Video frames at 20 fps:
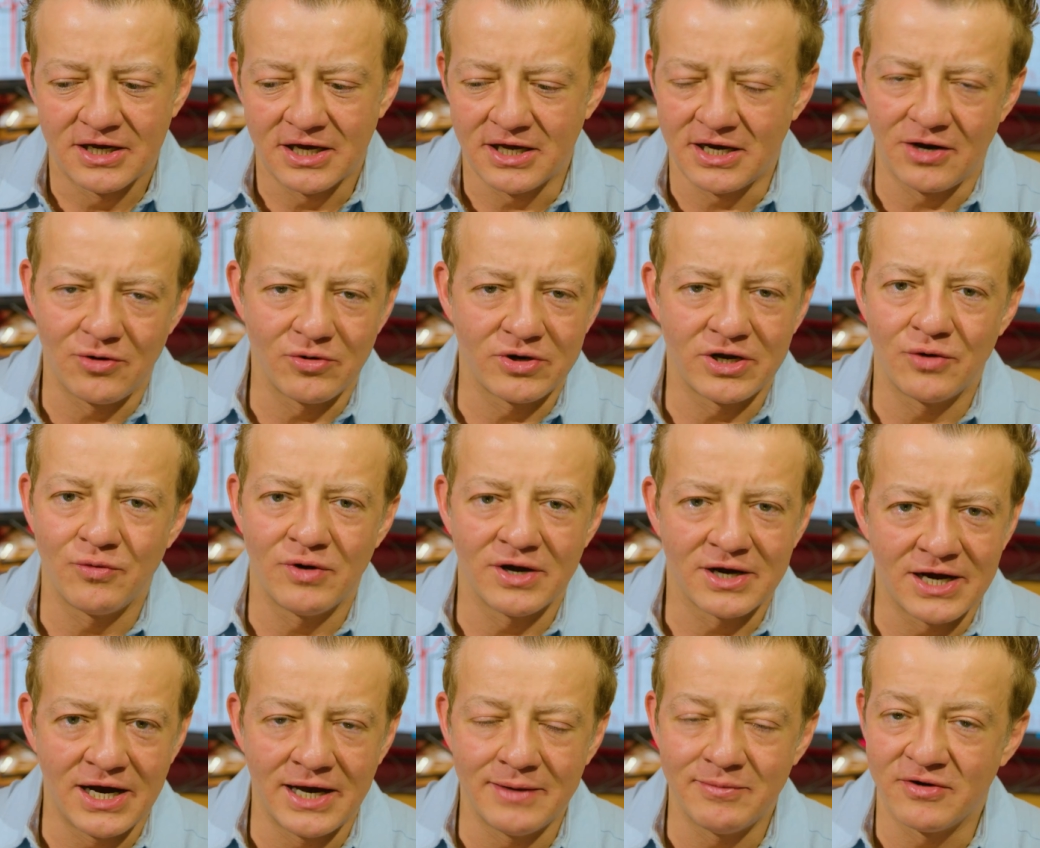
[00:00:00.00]
and I don't care what
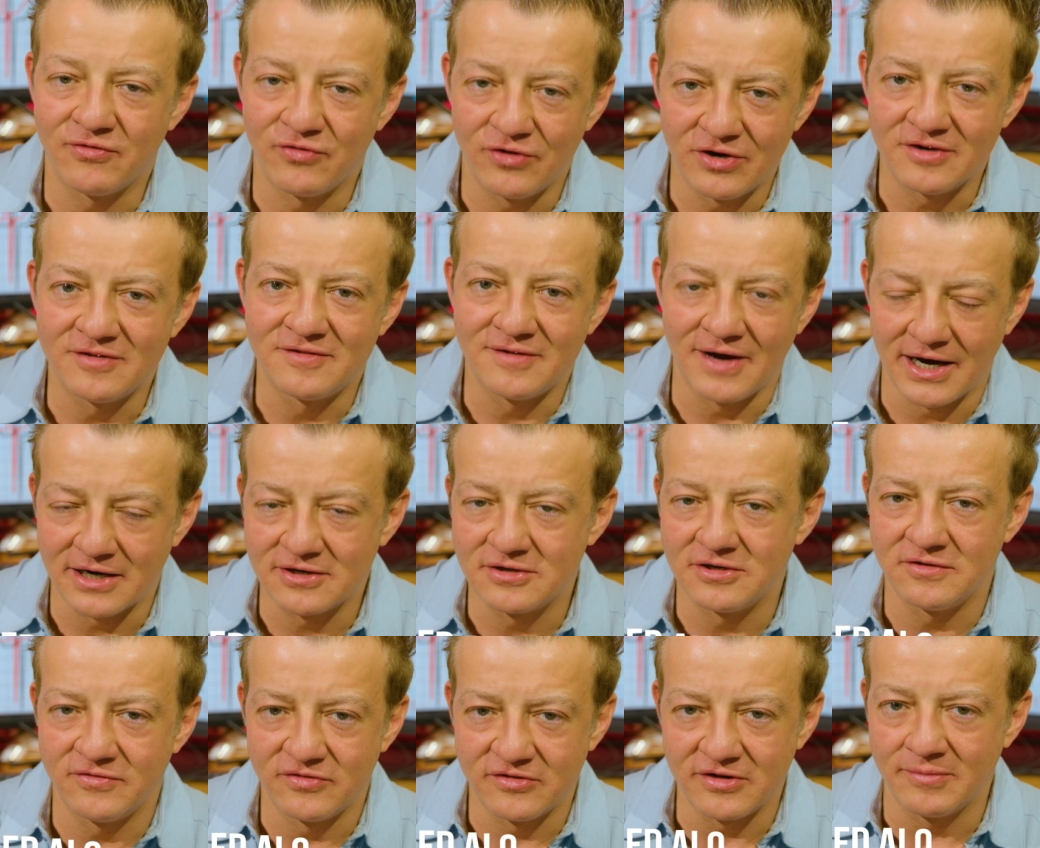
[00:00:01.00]
kind, but if you're a
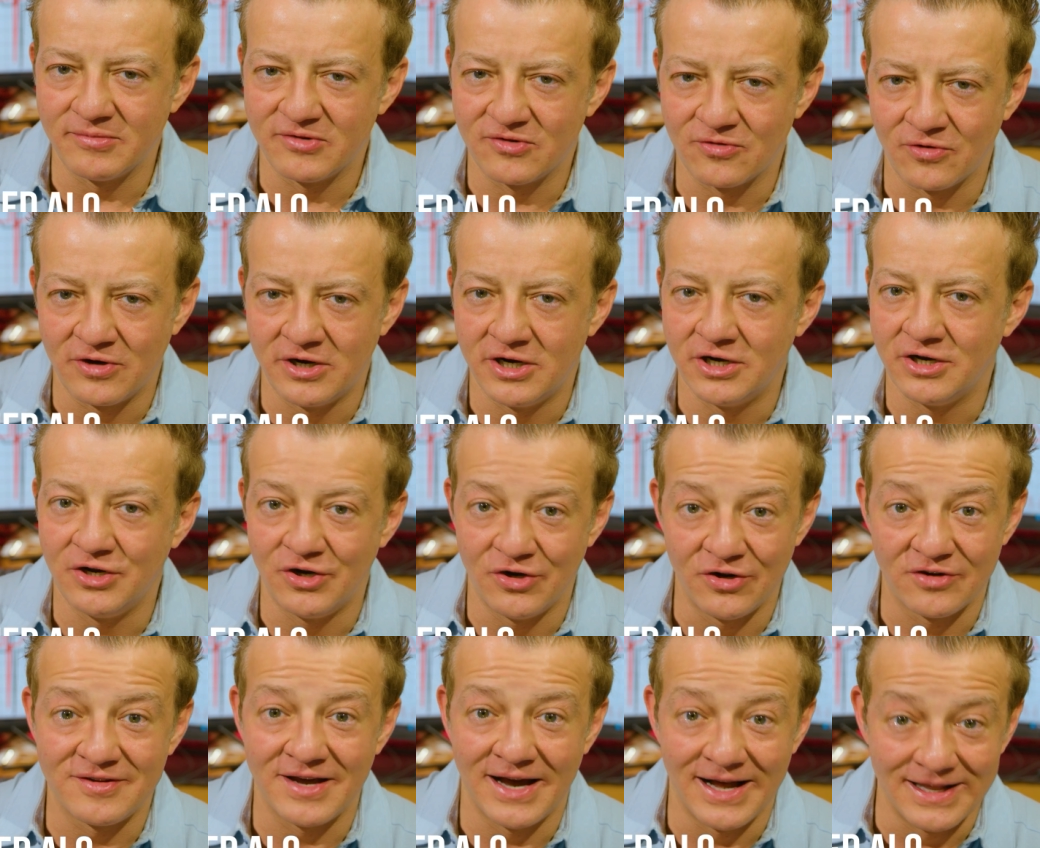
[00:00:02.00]
doctor of some sort and
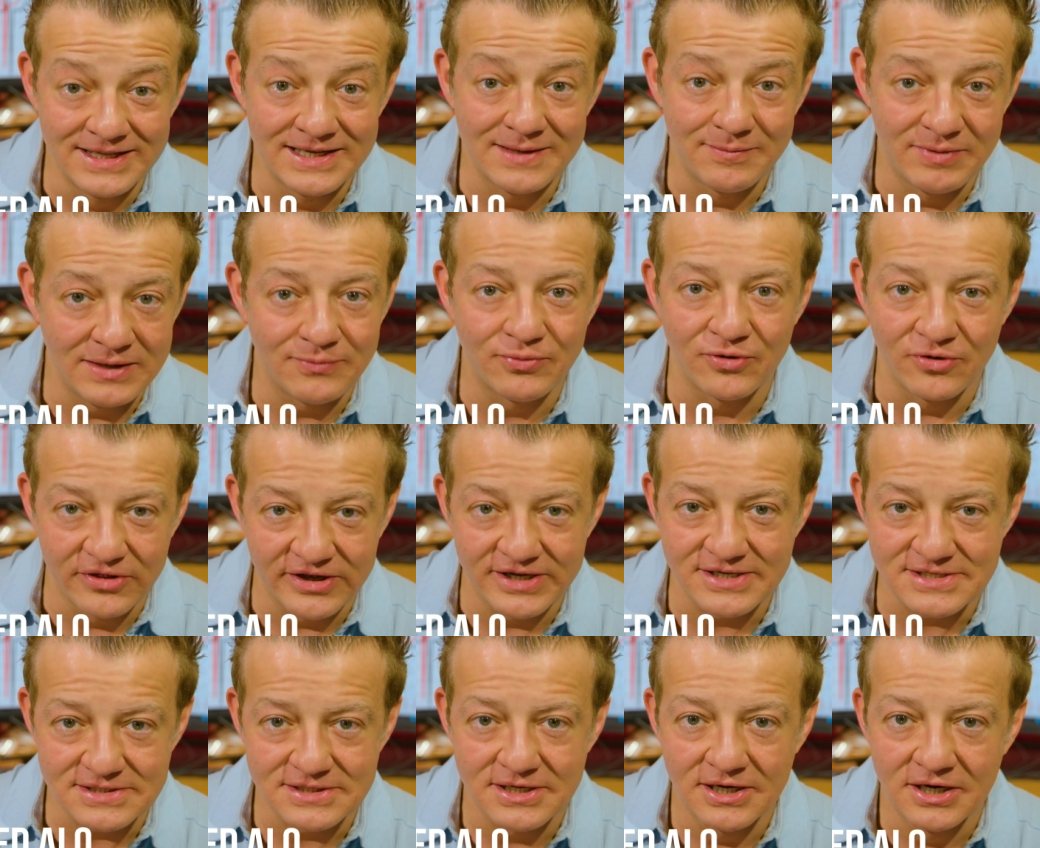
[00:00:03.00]
you're telling people
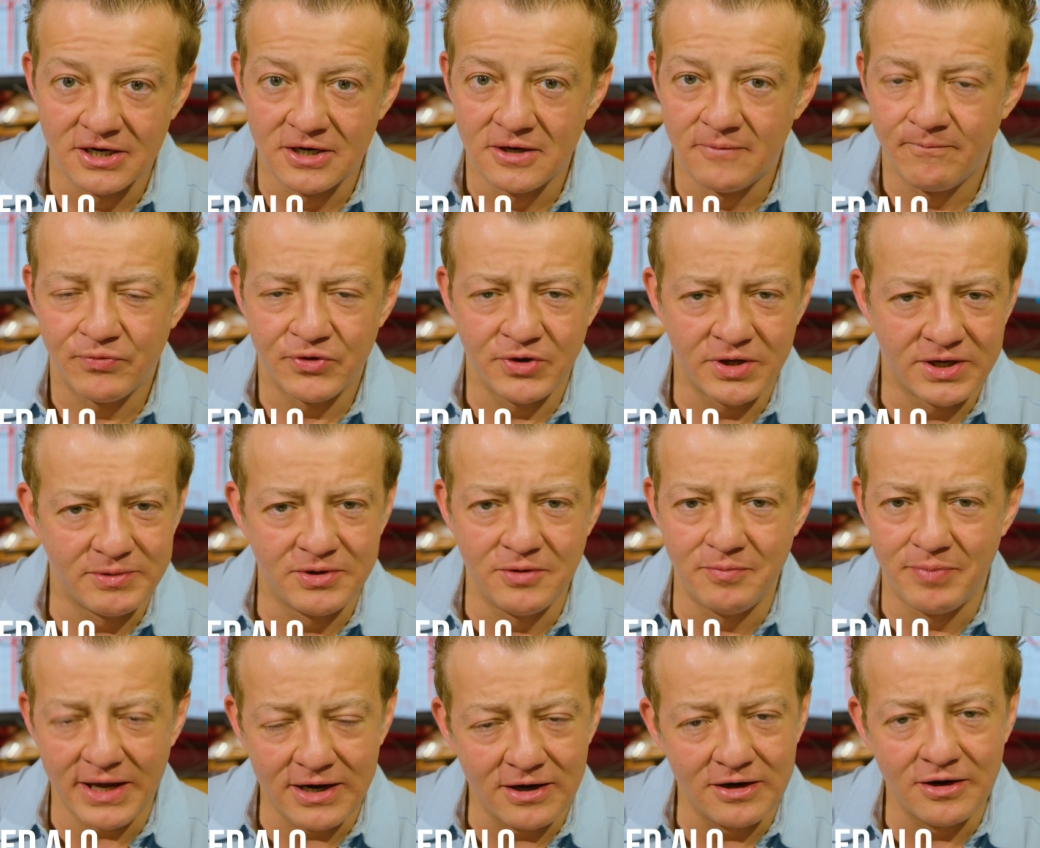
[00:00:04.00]
this, you, you
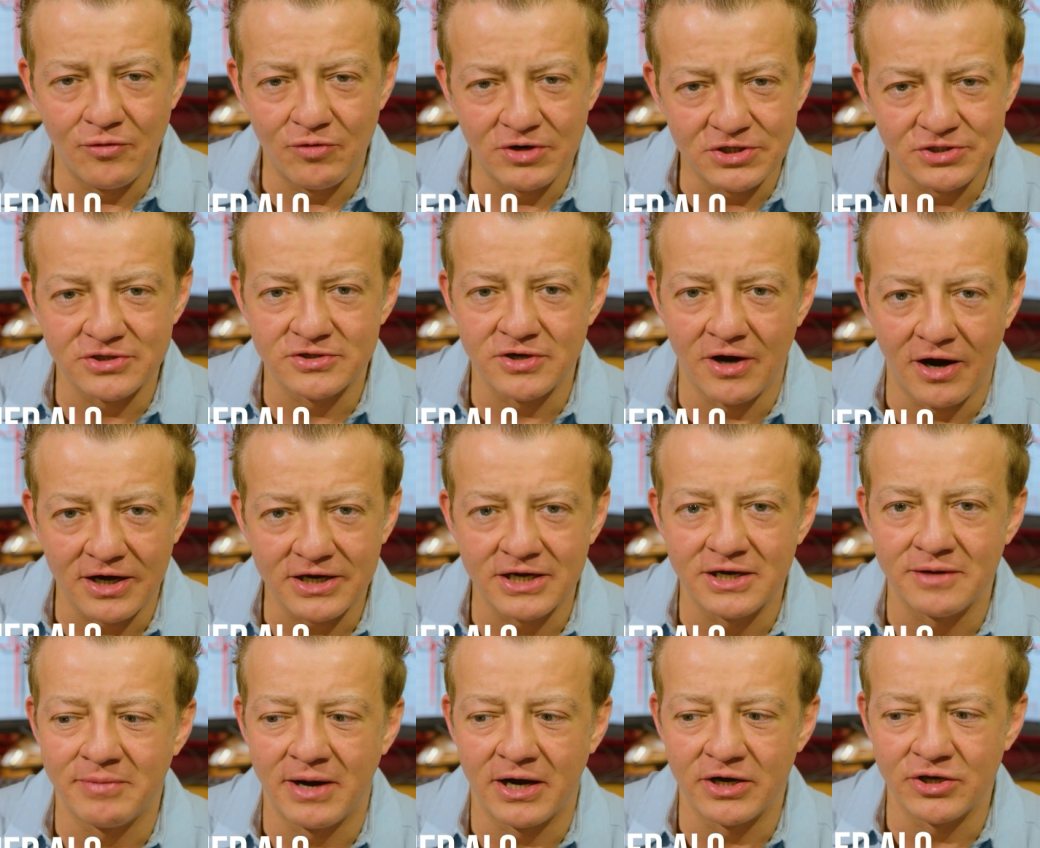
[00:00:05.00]
better know what you're
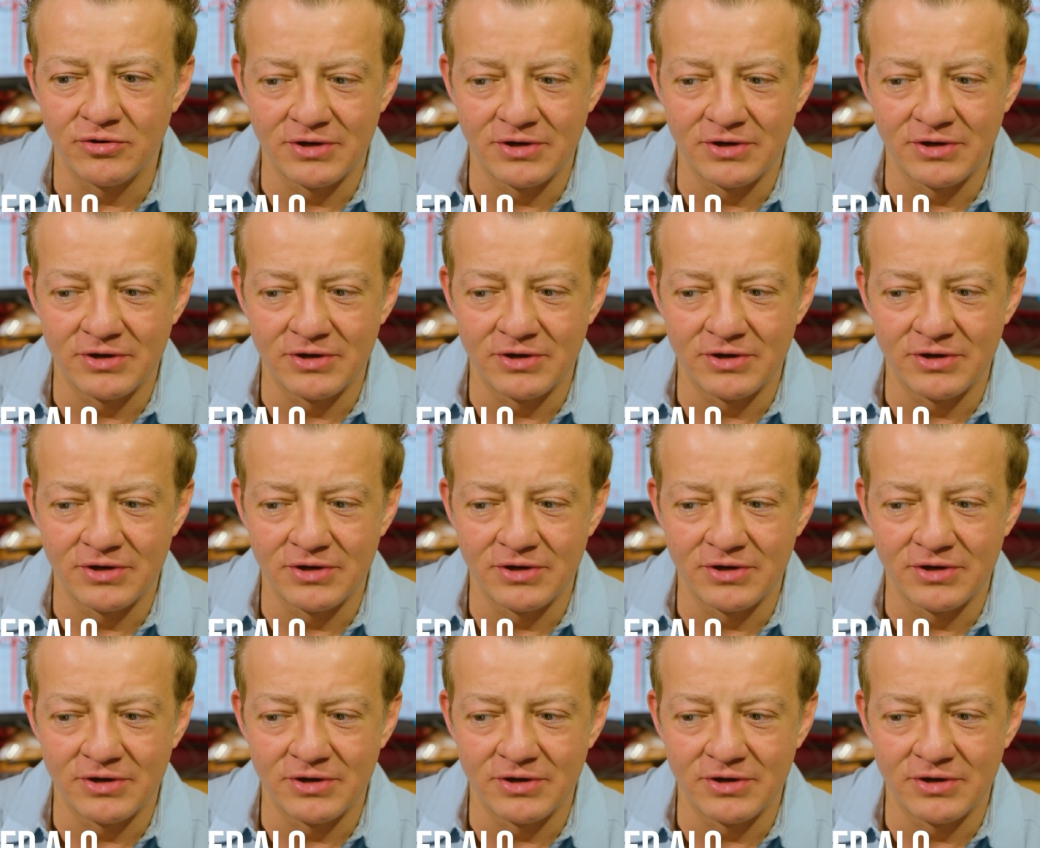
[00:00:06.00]
talking about.